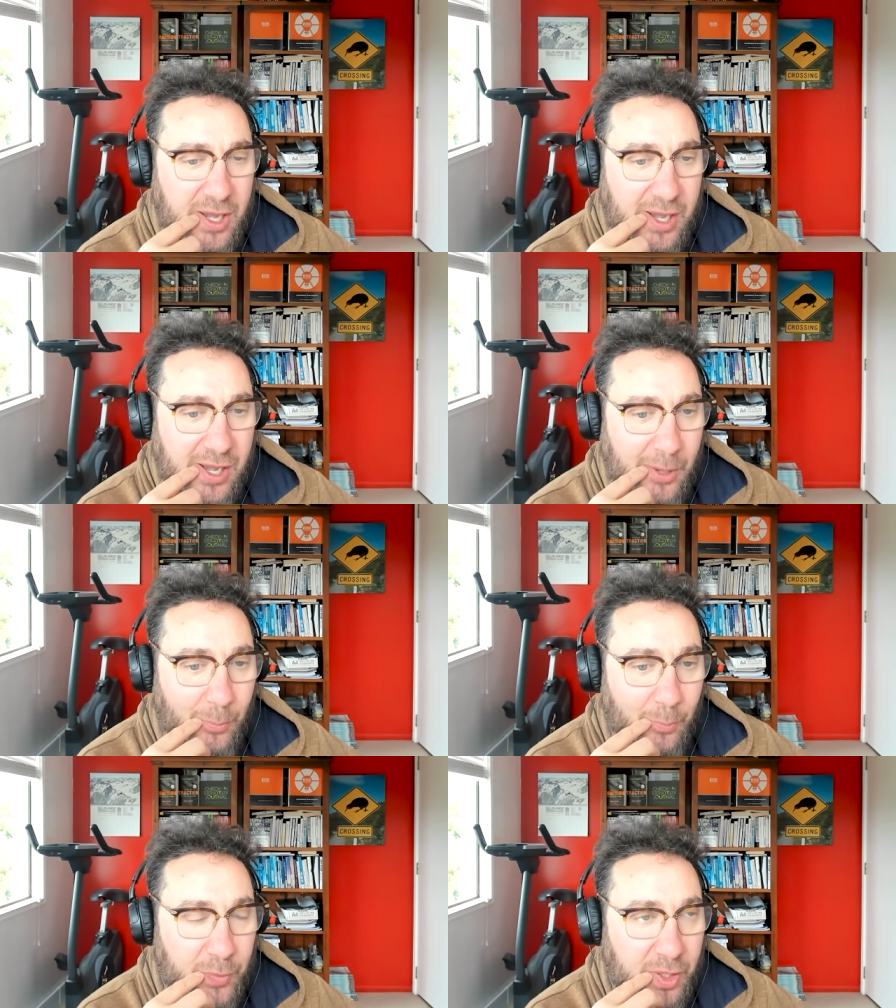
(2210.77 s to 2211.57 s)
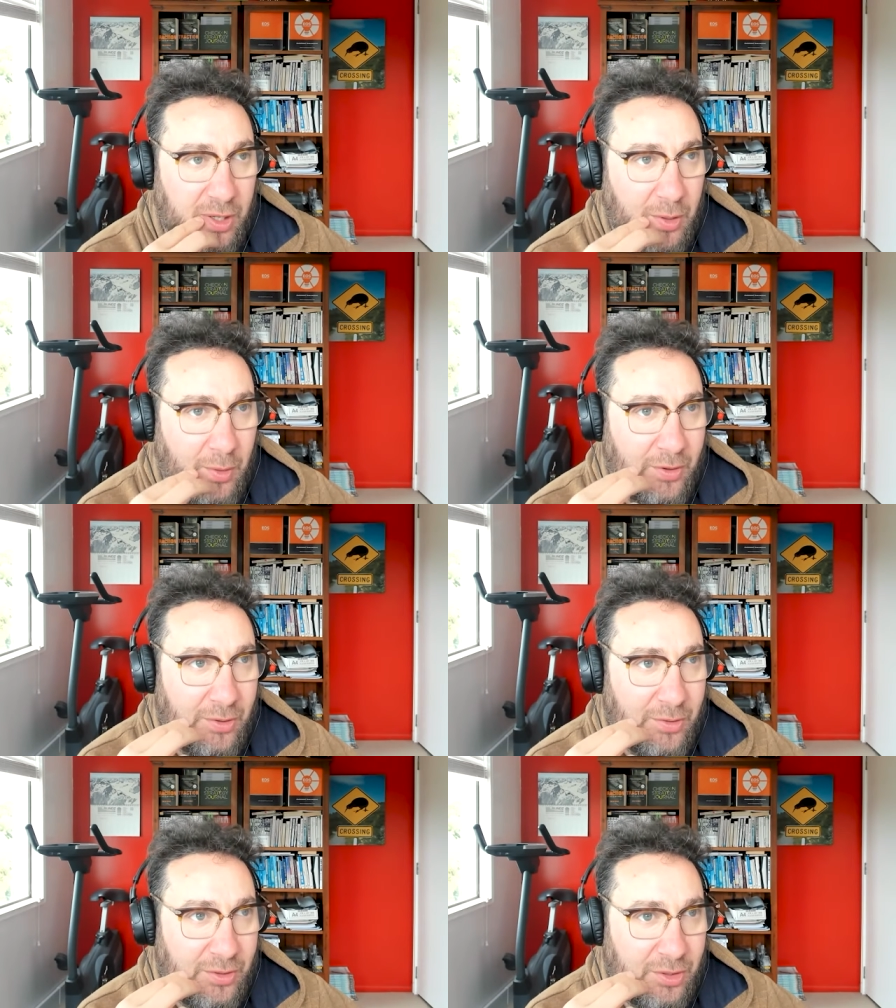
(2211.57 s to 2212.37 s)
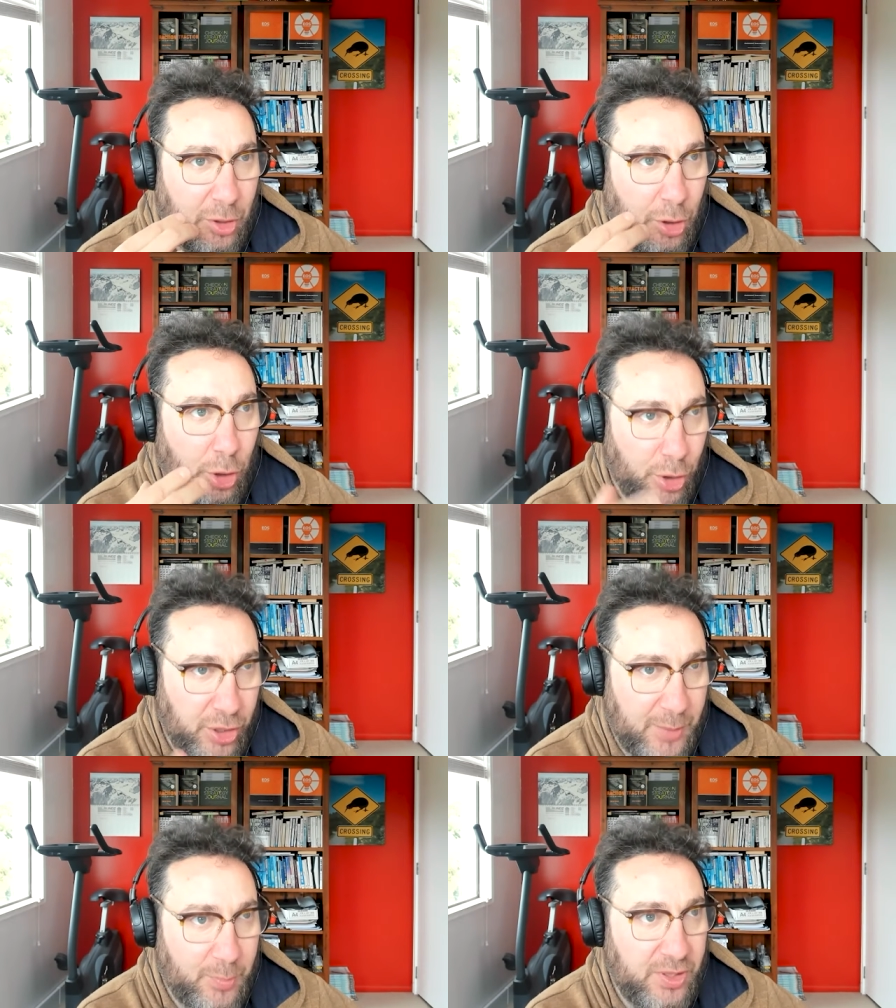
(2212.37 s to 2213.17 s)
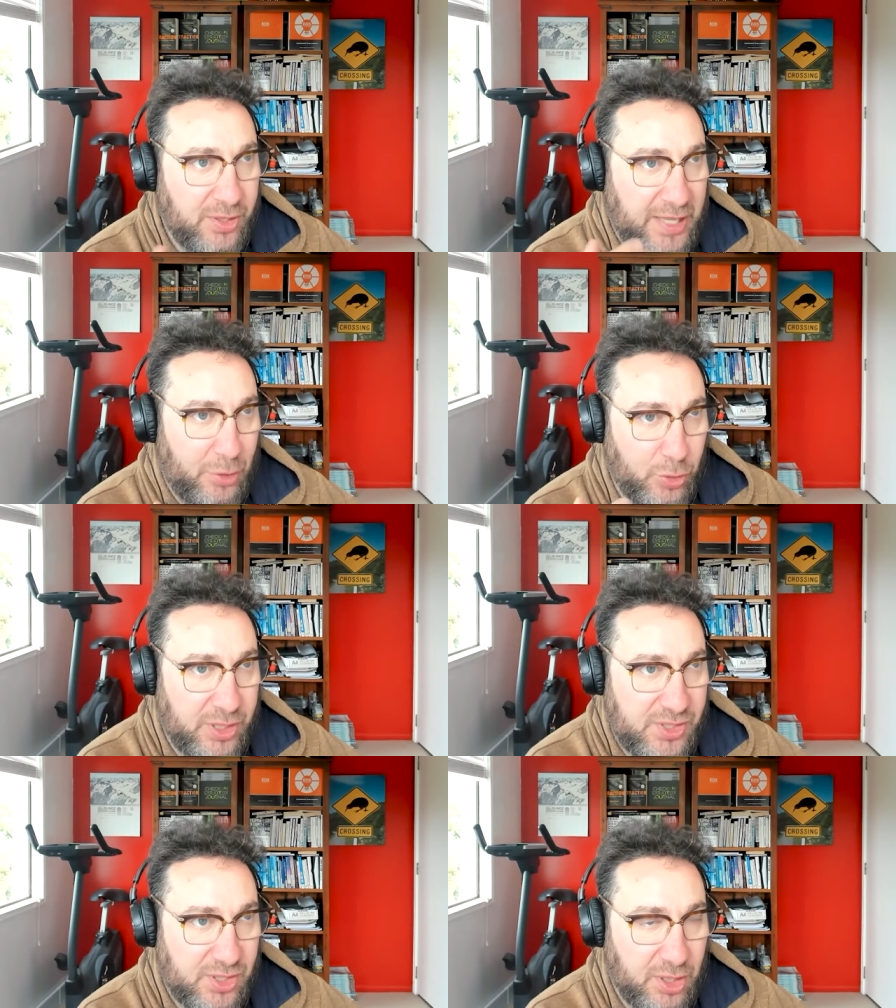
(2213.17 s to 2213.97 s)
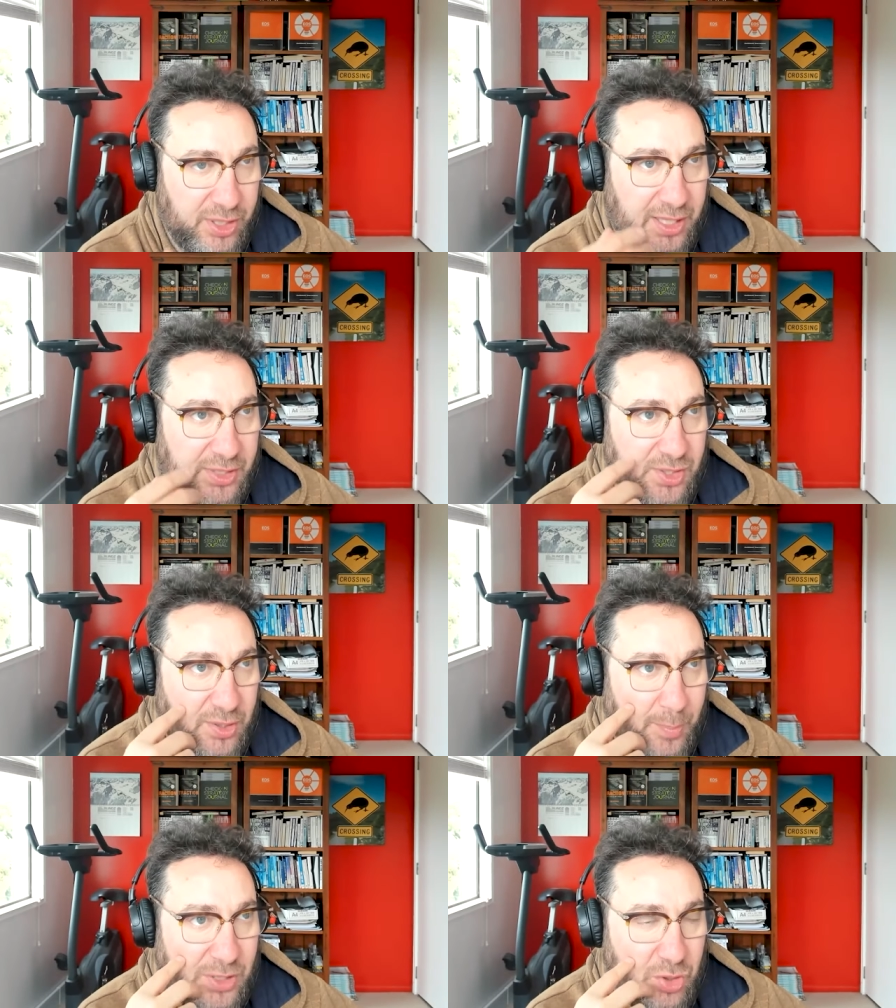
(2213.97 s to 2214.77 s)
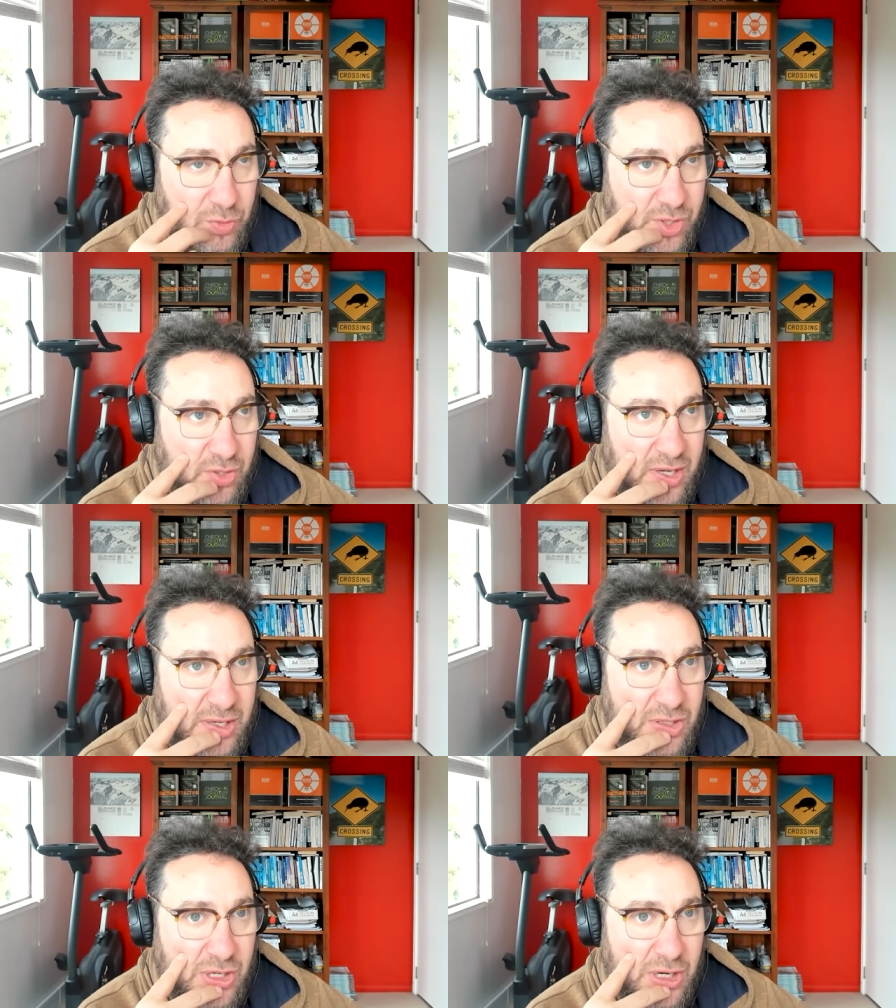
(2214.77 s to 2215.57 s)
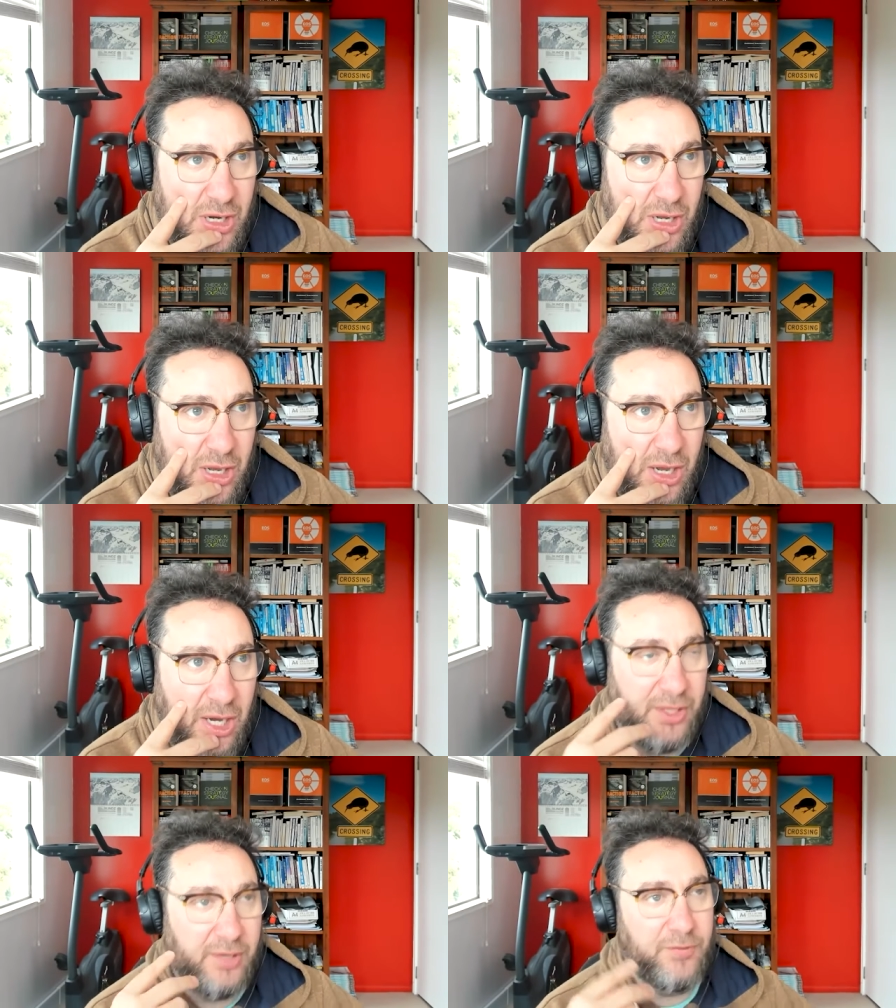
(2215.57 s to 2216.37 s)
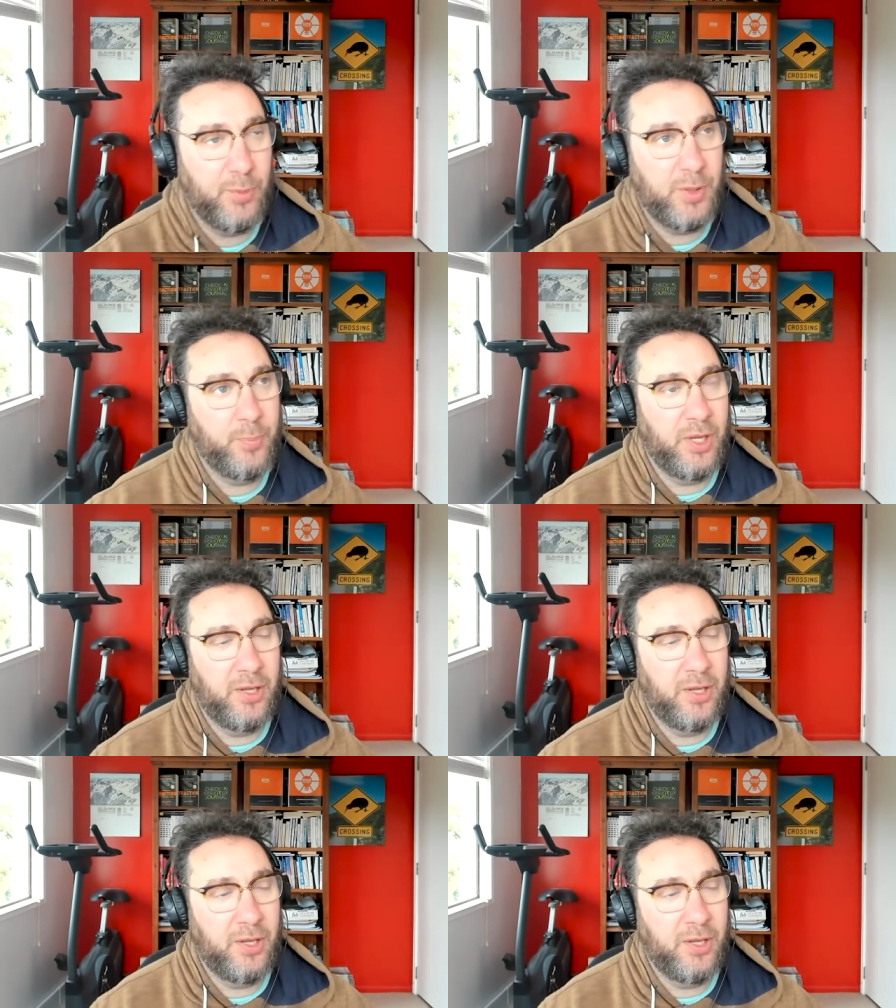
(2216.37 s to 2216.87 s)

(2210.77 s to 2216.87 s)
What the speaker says: You're learning, but you're then looking to kind of get to the mastery stage. I think it moves on